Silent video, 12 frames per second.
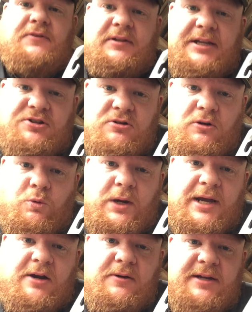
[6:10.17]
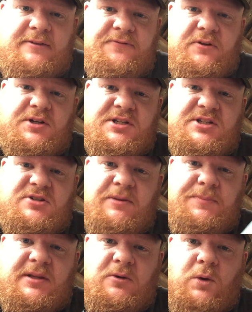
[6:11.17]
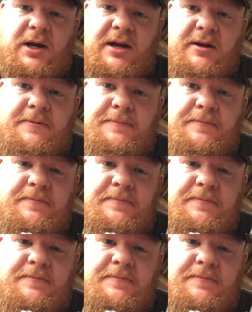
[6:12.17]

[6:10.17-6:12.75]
electrical wiring, for just stripping the wire.